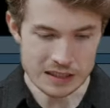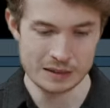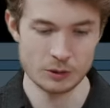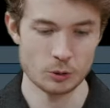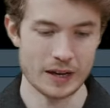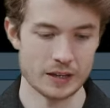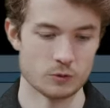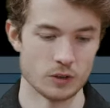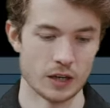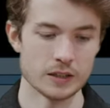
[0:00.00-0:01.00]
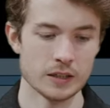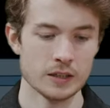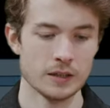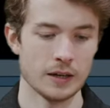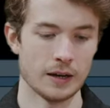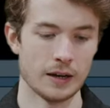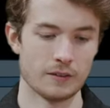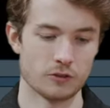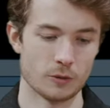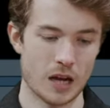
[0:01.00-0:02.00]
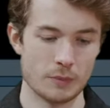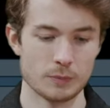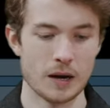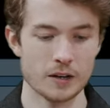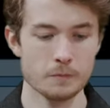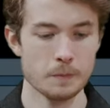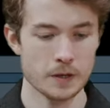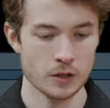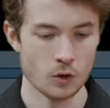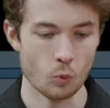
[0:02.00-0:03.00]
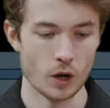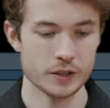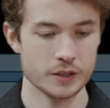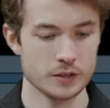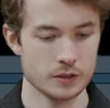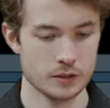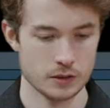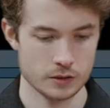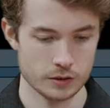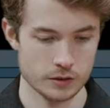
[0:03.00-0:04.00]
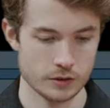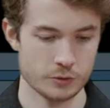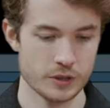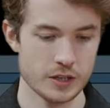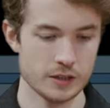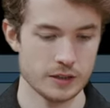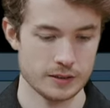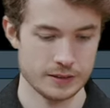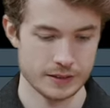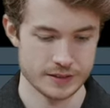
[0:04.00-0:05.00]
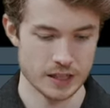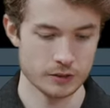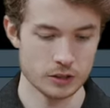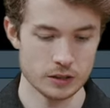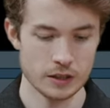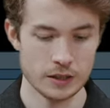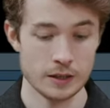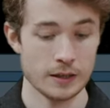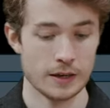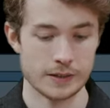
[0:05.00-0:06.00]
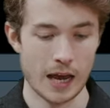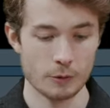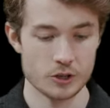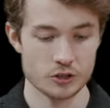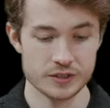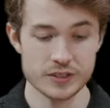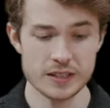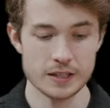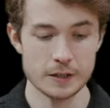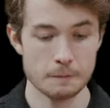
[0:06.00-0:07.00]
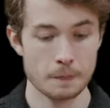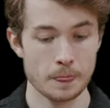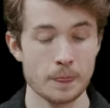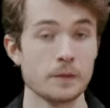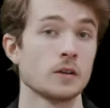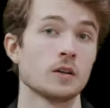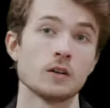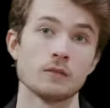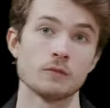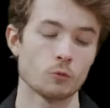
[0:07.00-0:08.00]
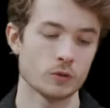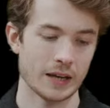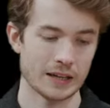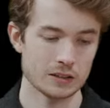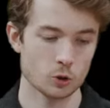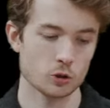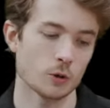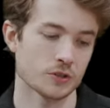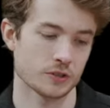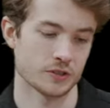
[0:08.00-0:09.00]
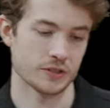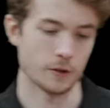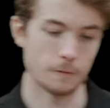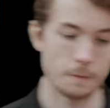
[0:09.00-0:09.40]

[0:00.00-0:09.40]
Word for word: Let me go ahead and run uh, from top to bottom, one, three, seven. And now we should see, getting a little closer still,